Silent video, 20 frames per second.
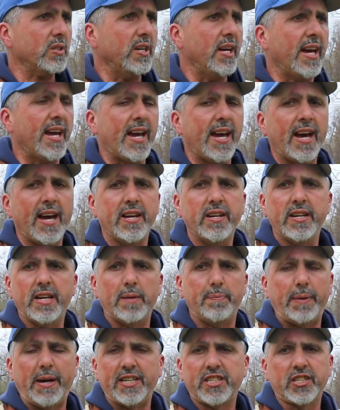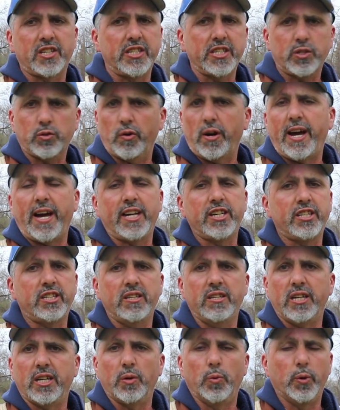and it basically
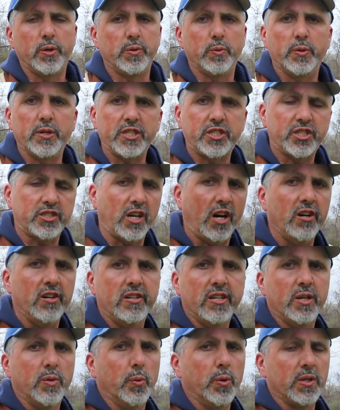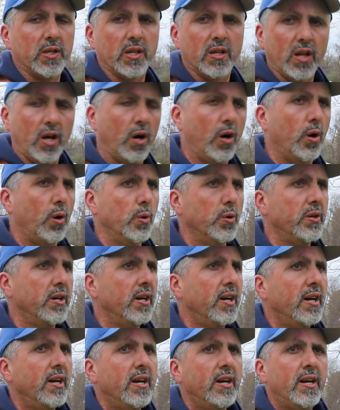crashed. It wouldn't restart. It wouldn't load.
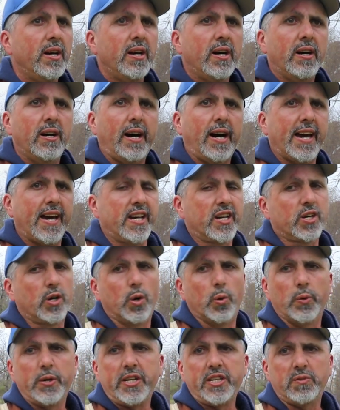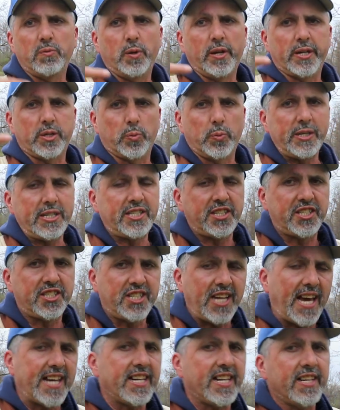I had to go
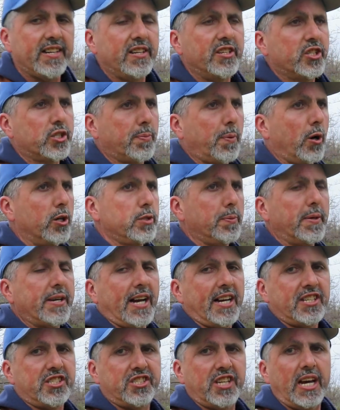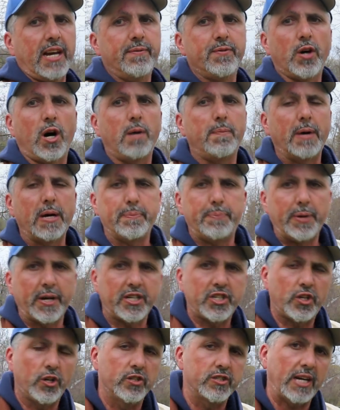reset it, and supposedly I saved all my
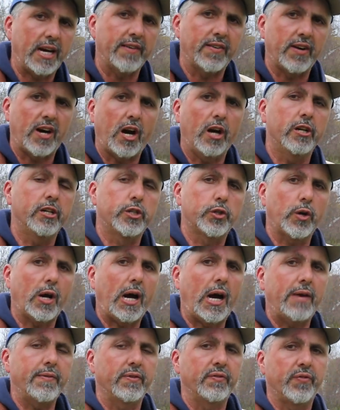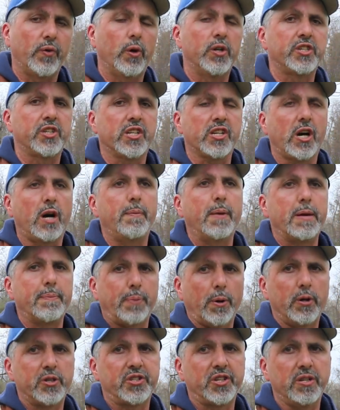pictures. I have a hard drive. Unfortunately, all my
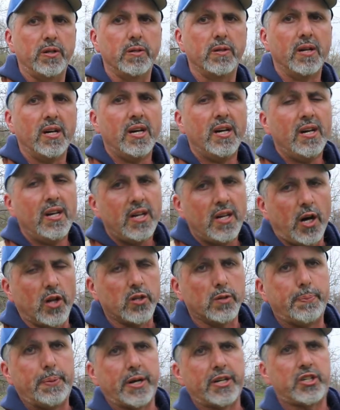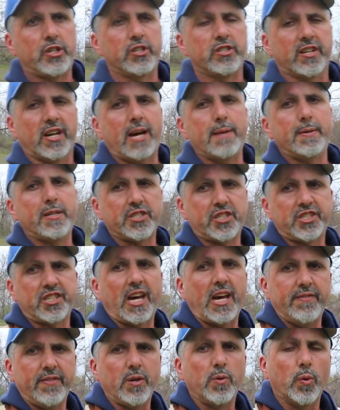personal other pictures that I've been
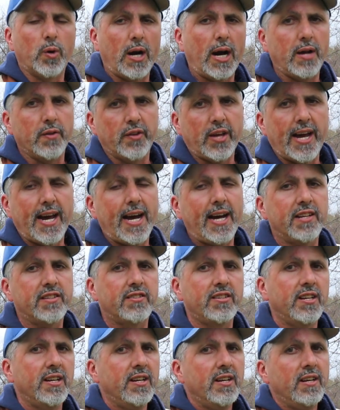saving were on that.